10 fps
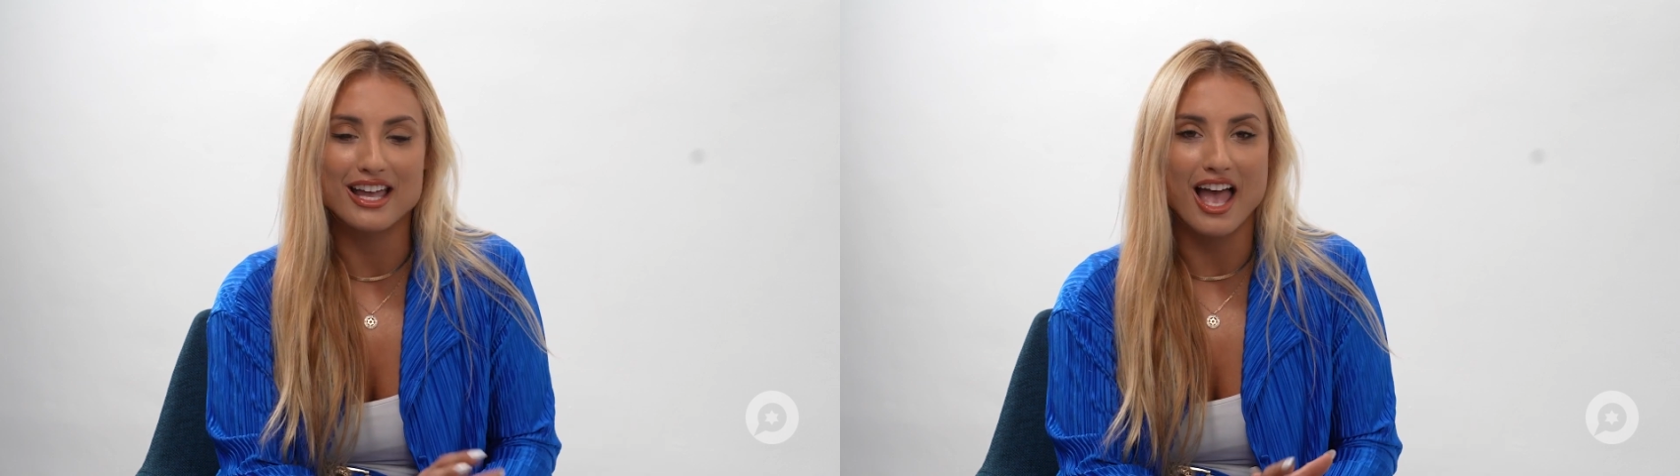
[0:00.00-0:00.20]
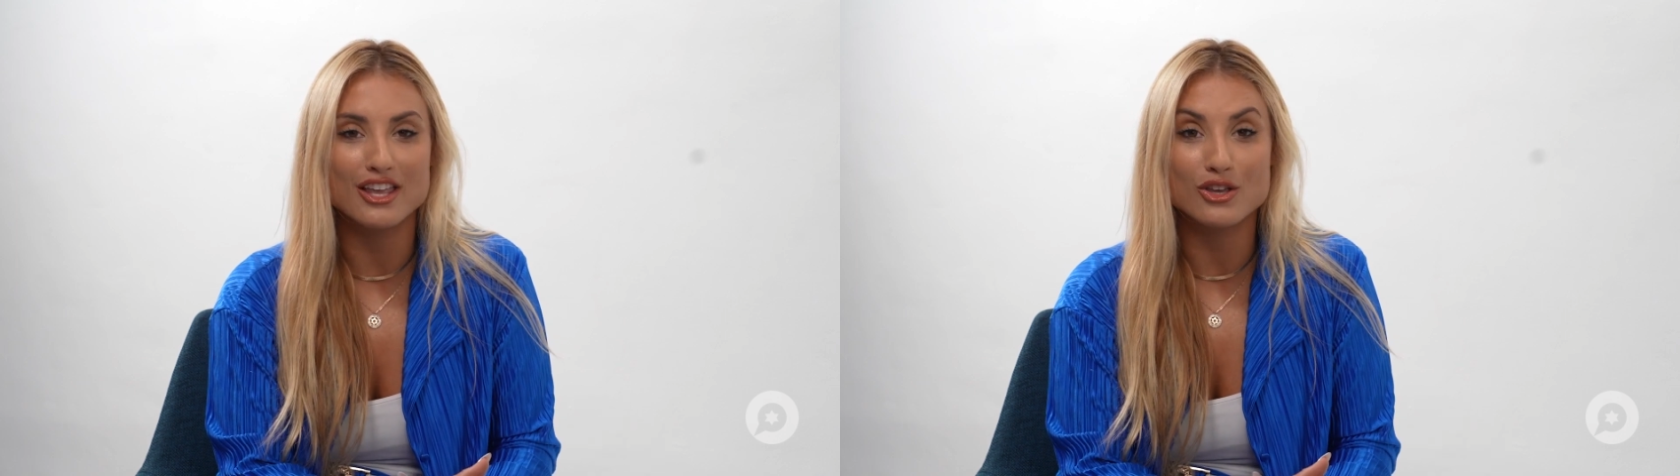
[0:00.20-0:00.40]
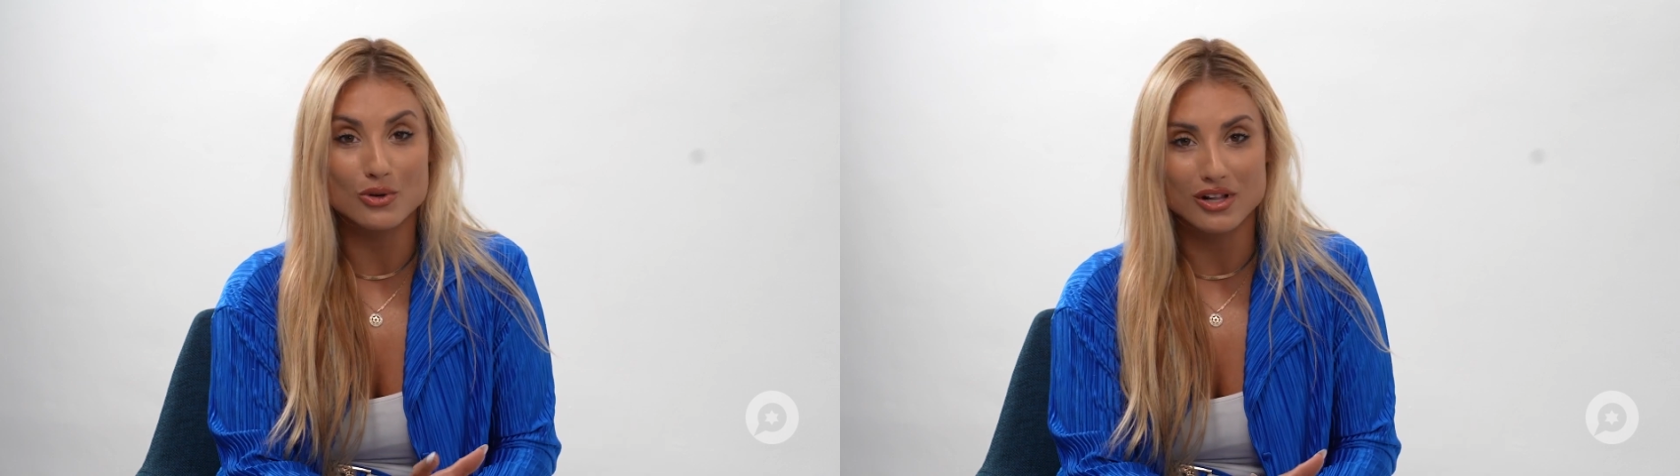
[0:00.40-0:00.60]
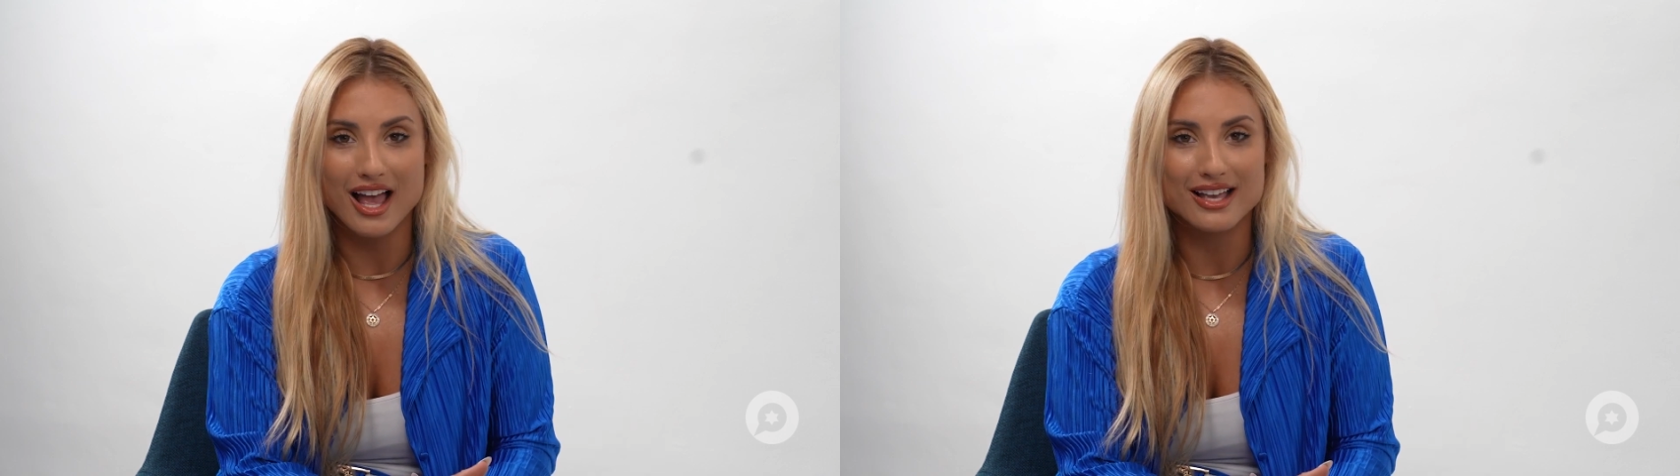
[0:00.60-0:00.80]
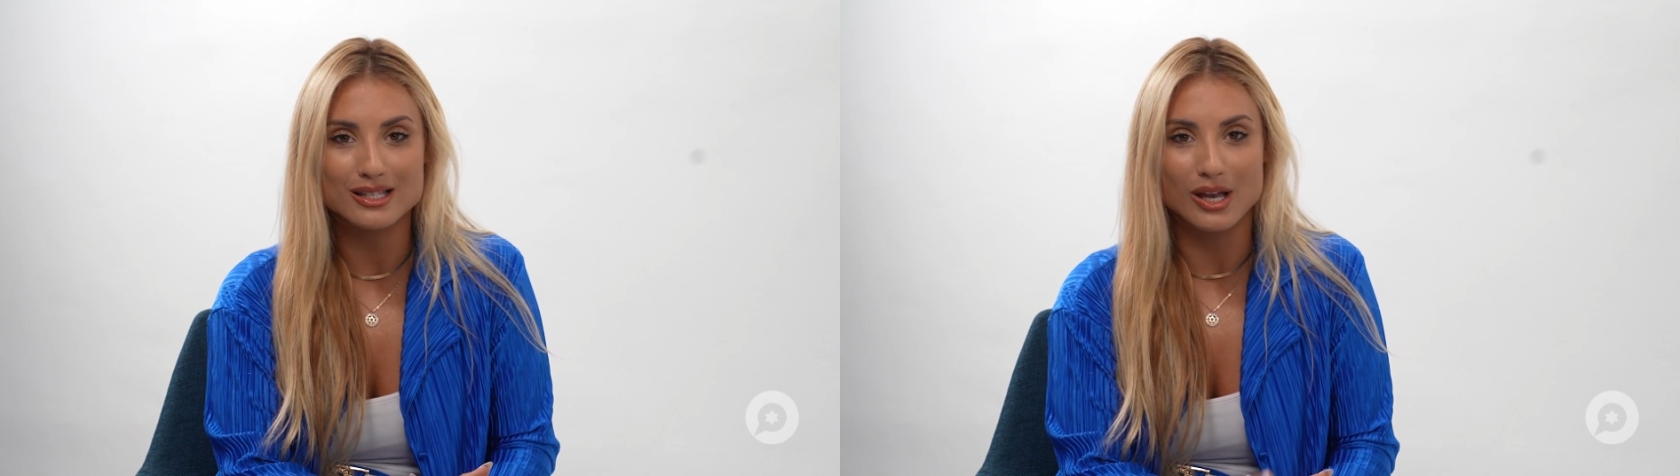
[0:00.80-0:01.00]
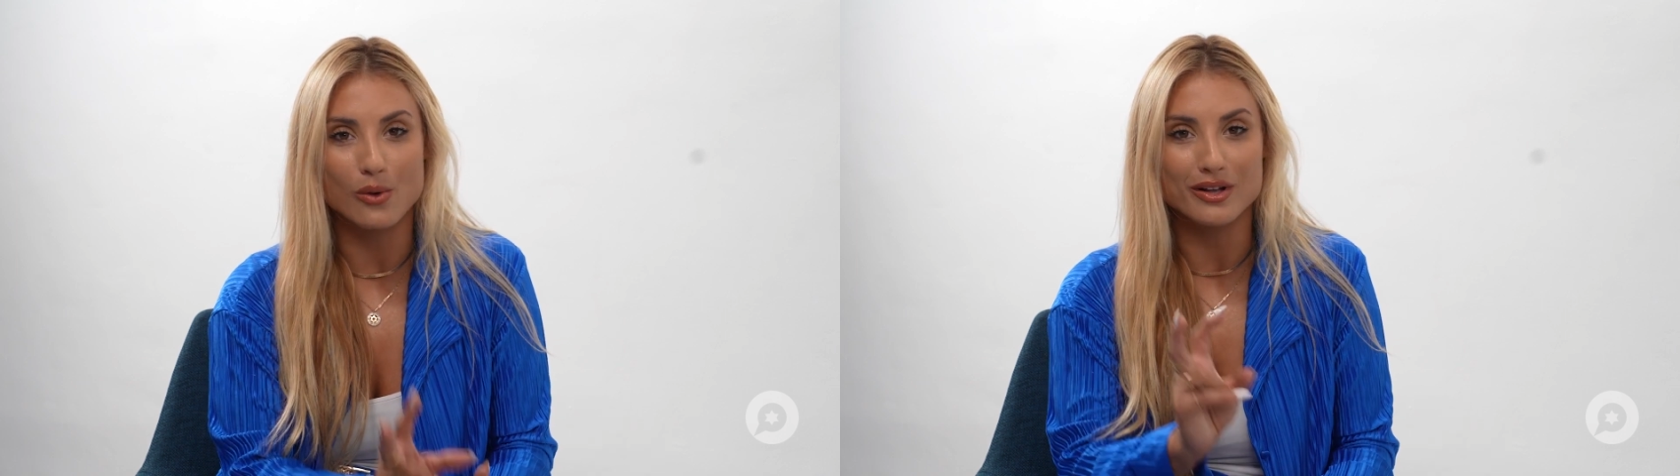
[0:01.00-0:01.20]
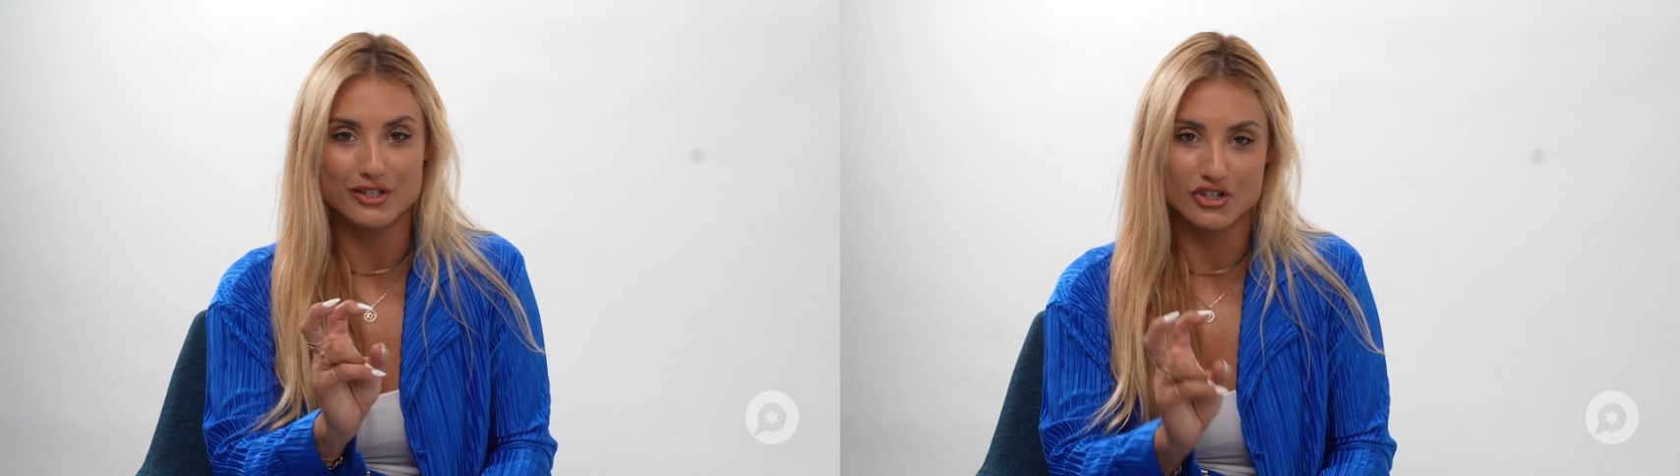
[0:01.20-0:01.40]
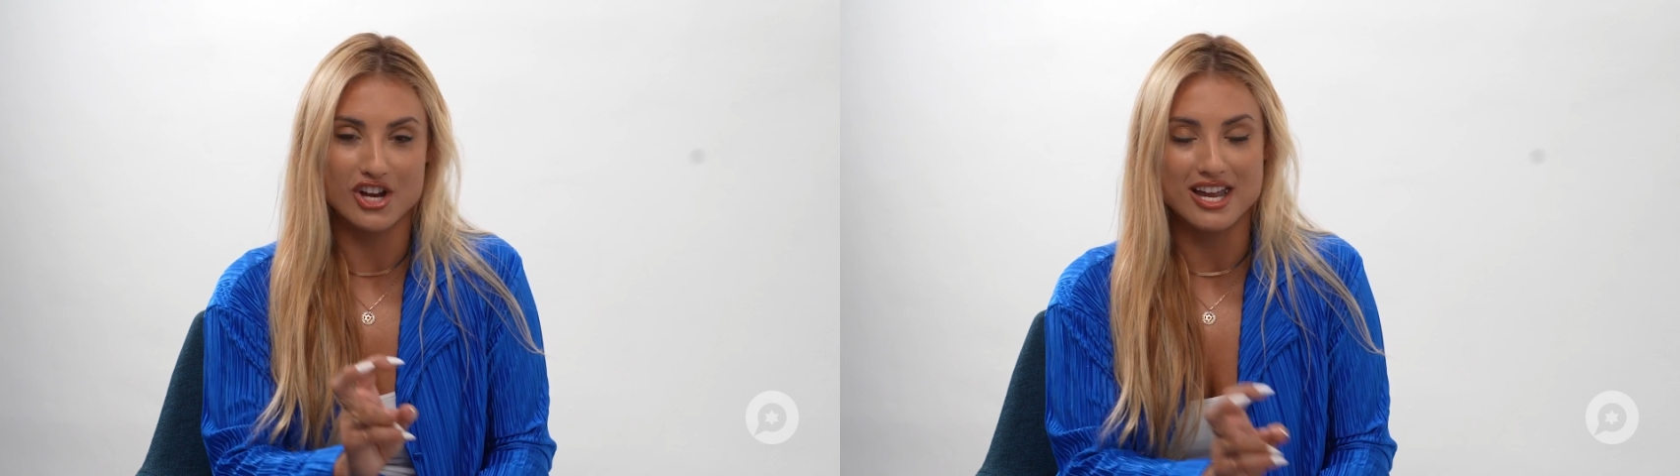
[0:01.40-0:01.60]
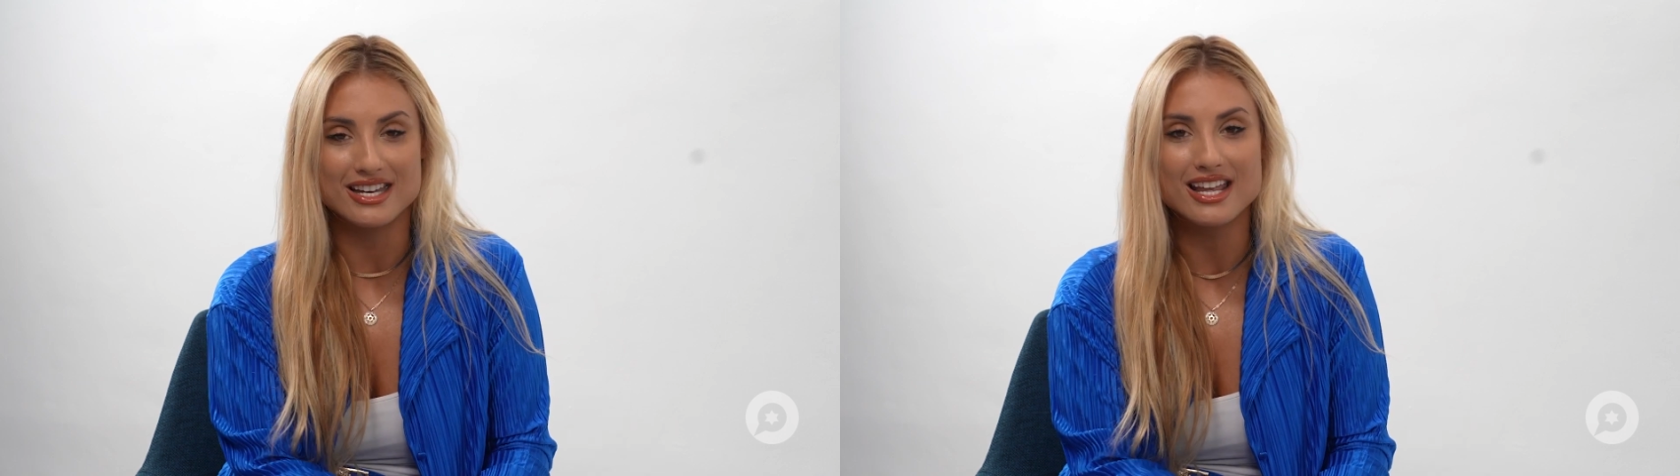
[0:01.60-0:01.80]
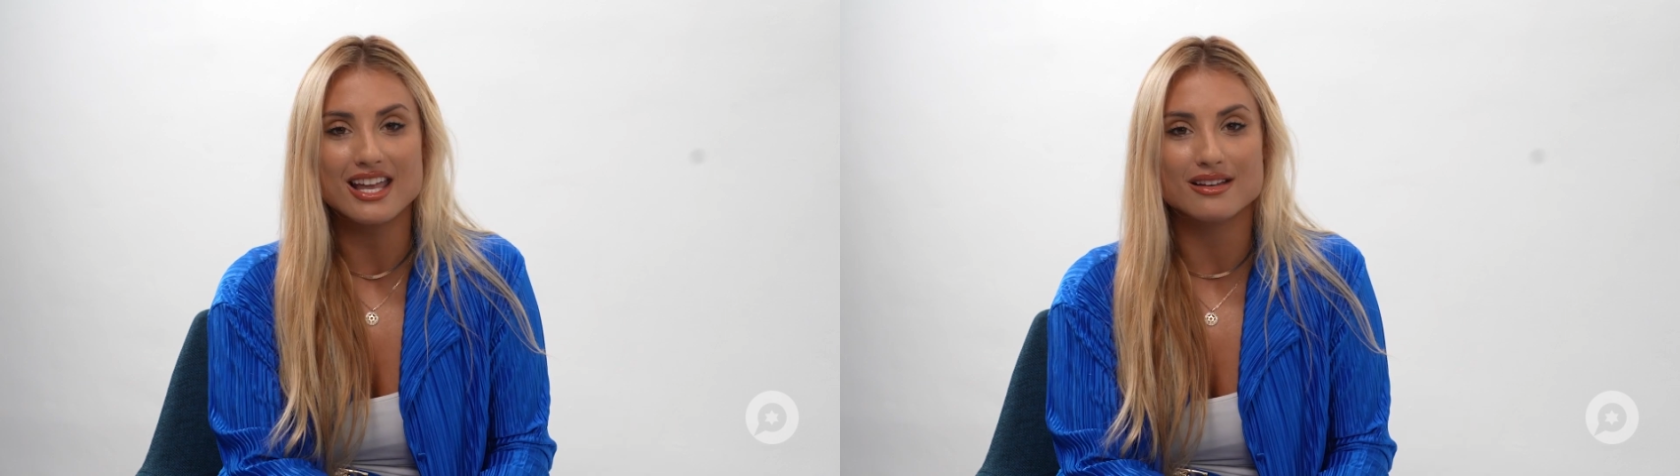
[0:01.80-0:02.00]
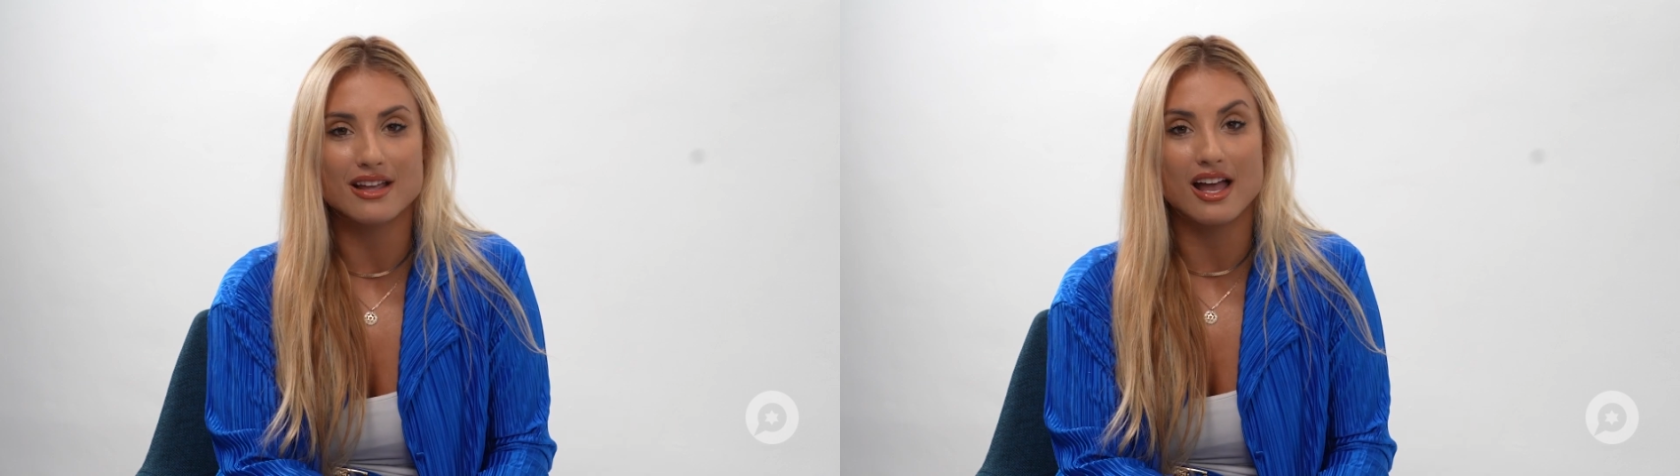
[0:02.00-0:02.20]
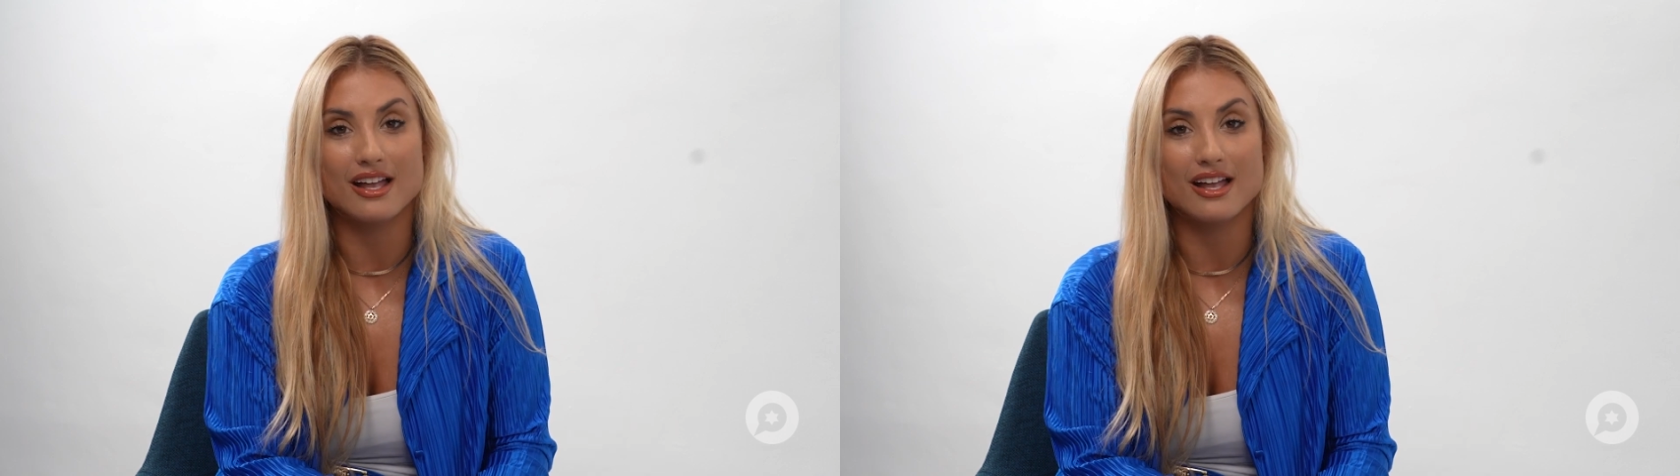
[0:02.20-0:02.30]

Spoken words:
I utilize like what's trending